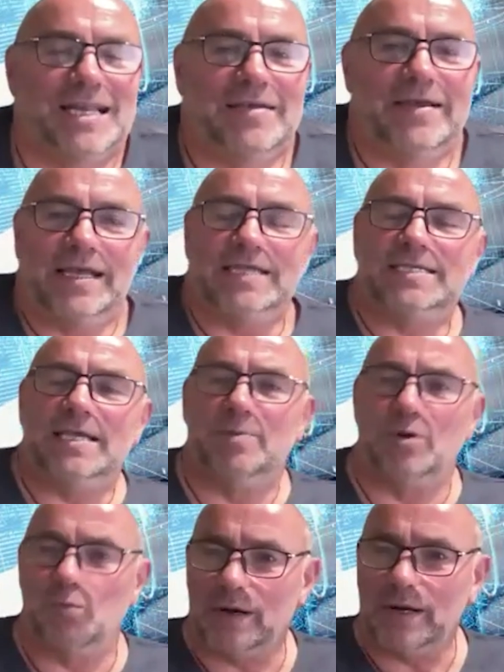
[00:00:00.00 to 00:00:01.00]
And he
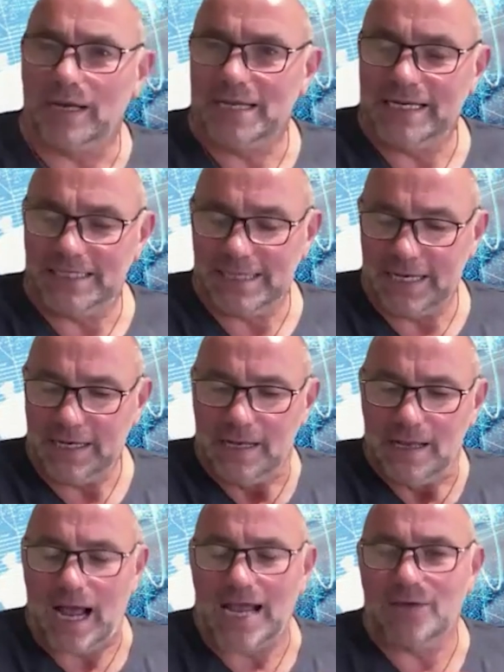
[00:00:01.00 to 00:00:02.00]
said, but what I did, he
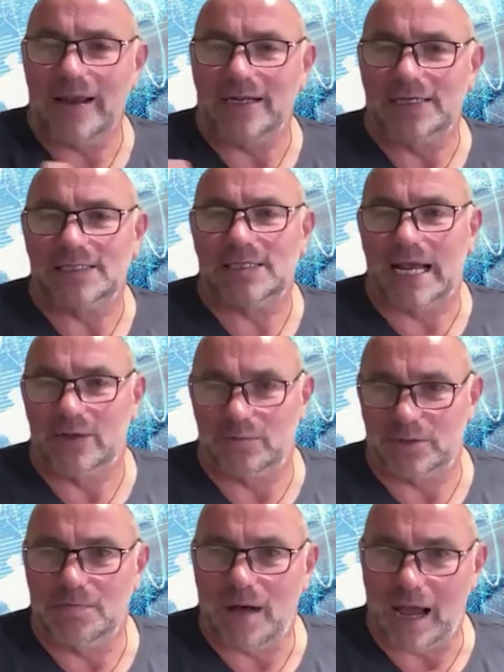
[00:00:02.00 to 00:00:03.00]
said, I went and
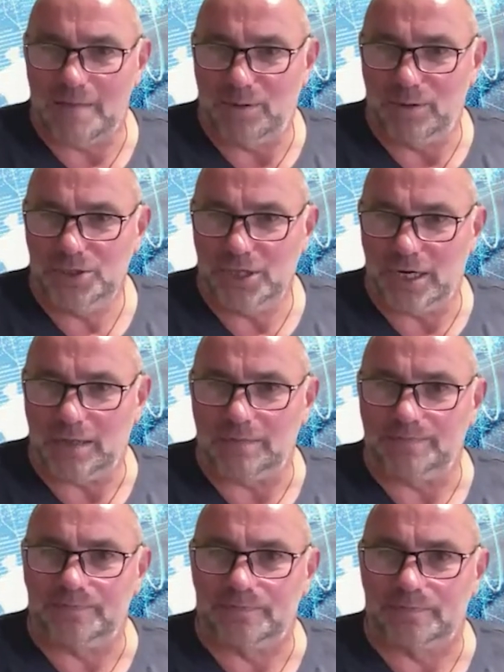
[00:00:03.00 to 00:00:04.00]
signed up to my
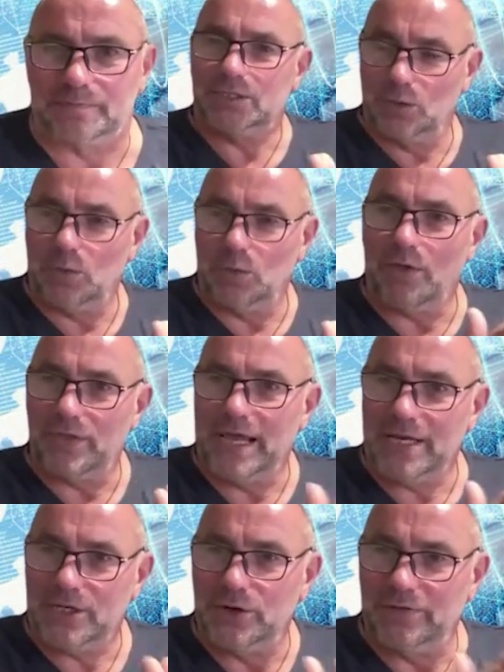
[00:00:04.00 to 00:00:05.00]
budget. He said, so
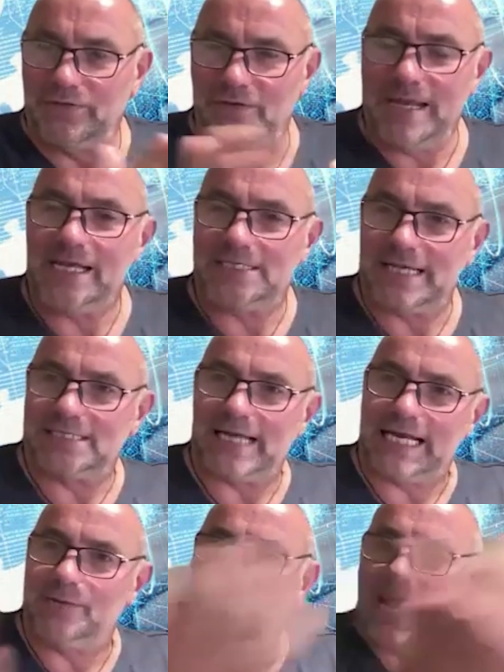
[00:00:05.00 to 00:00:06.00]
what they do for me is
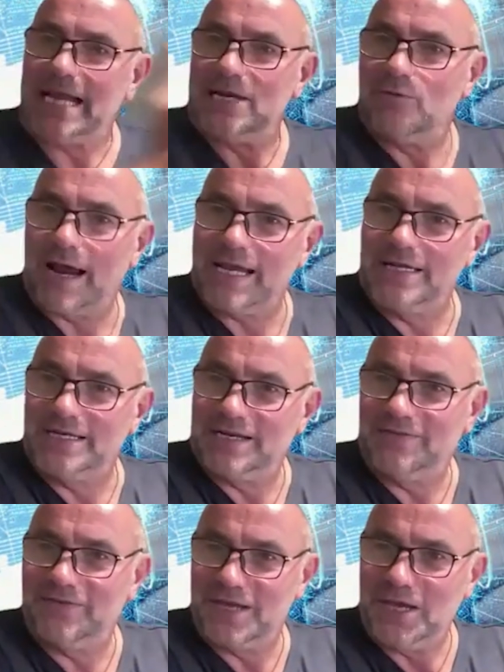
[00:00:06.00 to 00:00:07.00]
exactly what Eddie
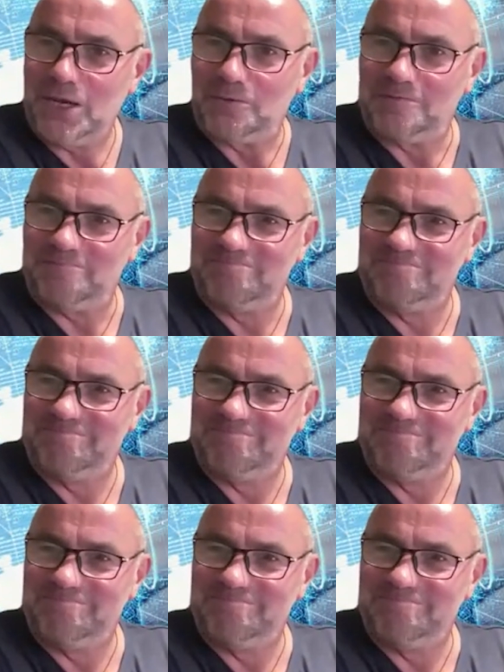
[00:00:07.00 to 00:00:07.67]
Ryan did for you.